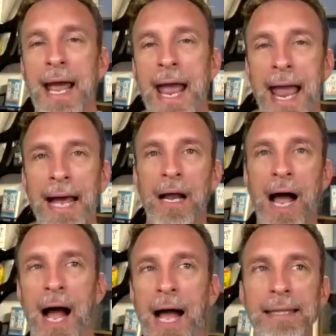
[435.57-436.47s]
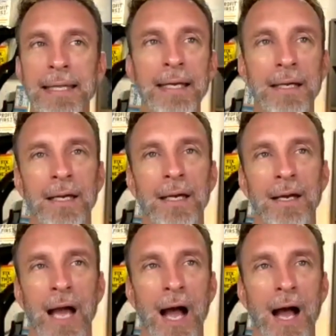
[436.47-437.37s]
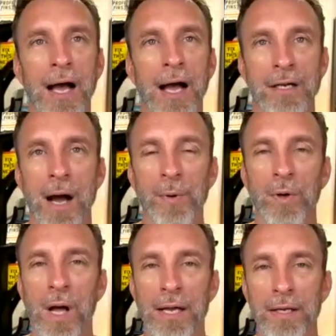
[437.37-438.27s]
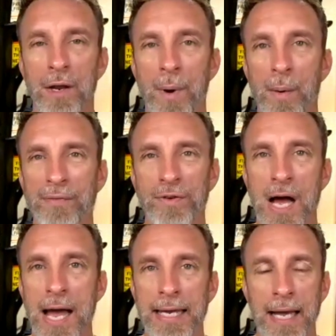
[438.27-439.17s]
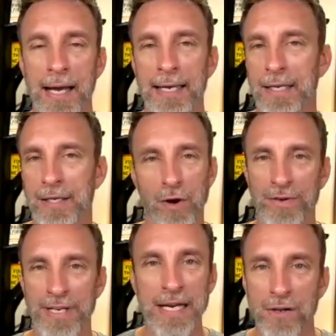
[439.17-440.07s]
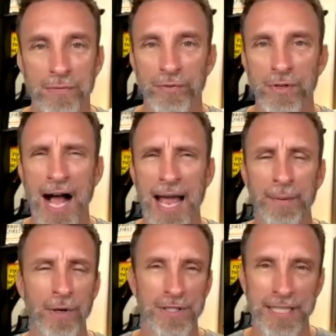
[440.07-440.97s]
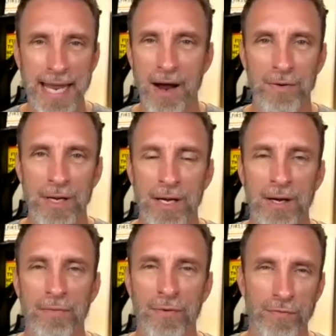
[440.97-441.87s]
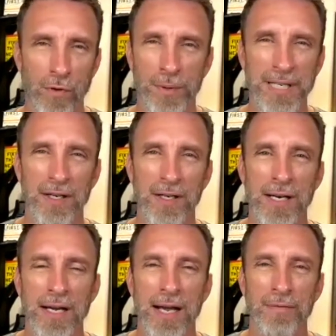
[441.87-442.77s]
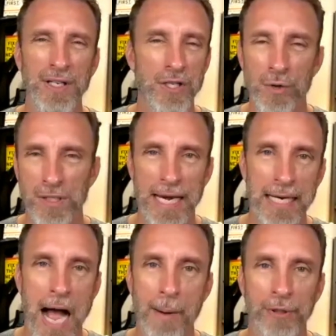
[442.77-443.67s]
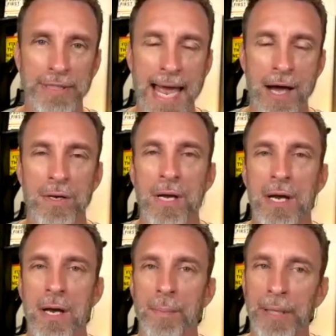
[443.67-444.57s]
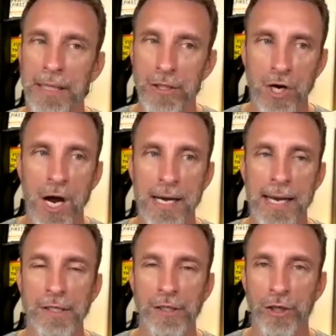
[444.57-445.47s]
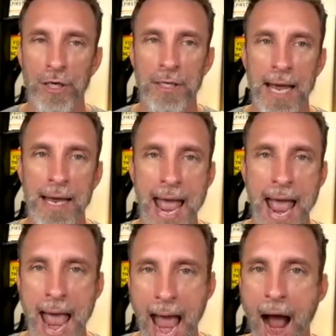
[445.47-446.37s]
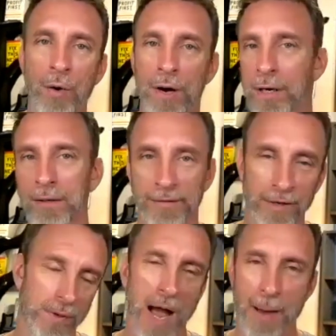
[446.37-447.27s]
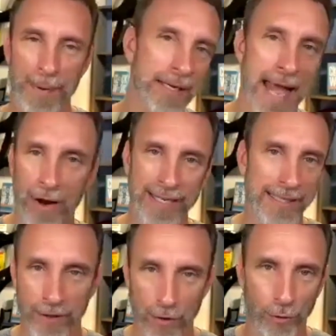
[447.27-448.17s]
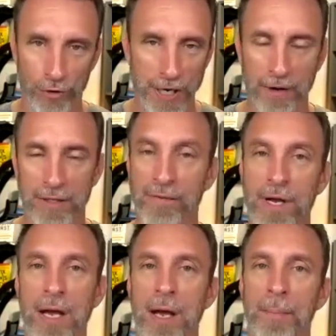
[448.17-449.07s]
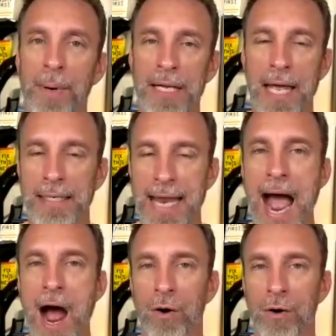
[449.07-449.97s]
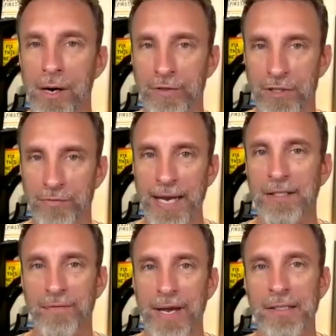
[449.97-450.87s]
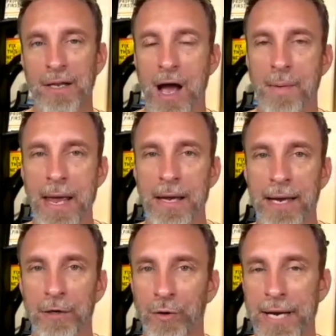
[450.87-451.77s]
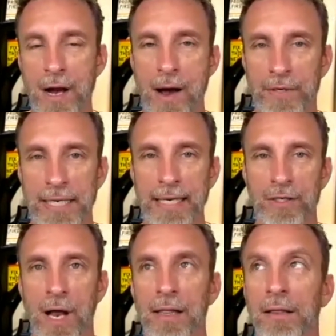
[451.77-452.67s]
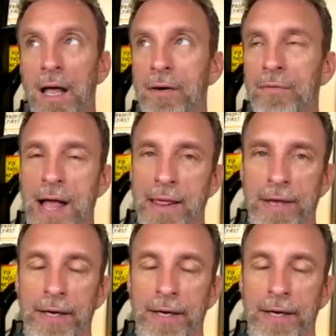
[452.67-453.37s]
And I think, as a couple, you know, my wife and I, uh, it's, it's often eat on the fly. We don't sit down for a formal dinner. If we do, it's kind of gobbled down. But the sauna is a good hour. You know, we hop in and out and take the cold shower and stuff. But it's an hour of just face-to-face time and, and great conversation. I love that thing.